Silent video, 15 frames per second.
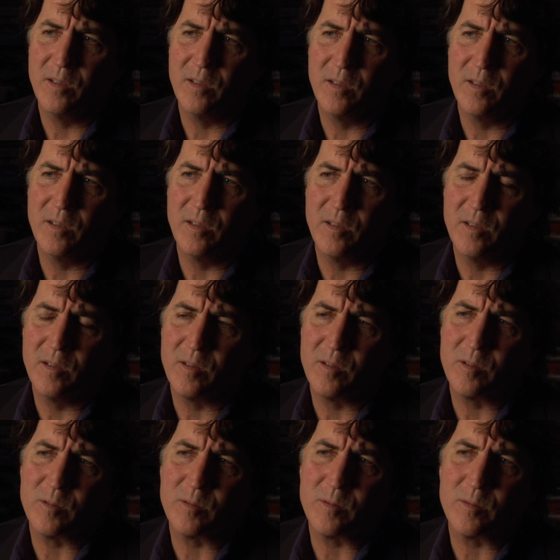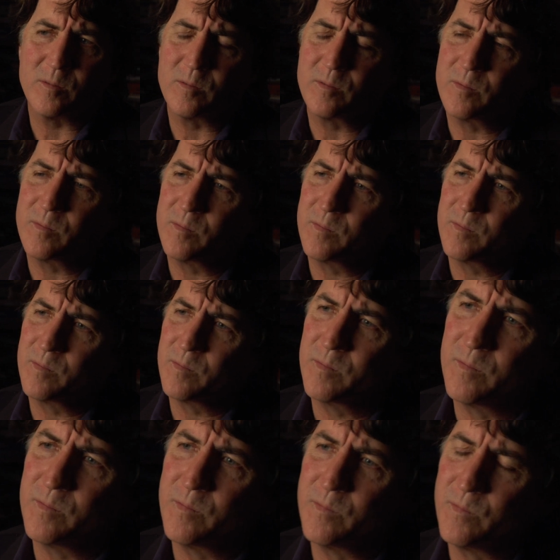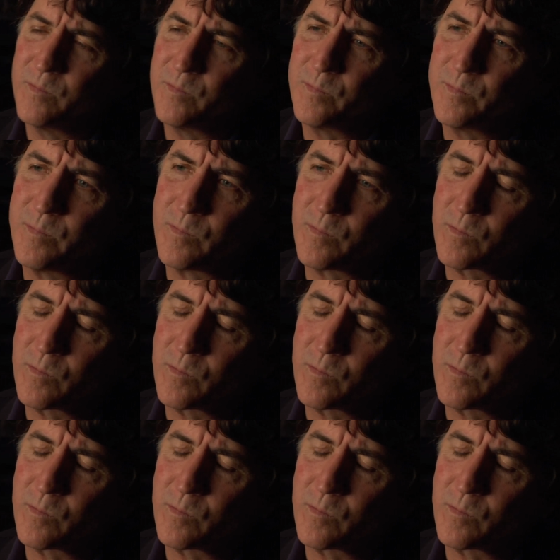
Mm-hmm. And so, from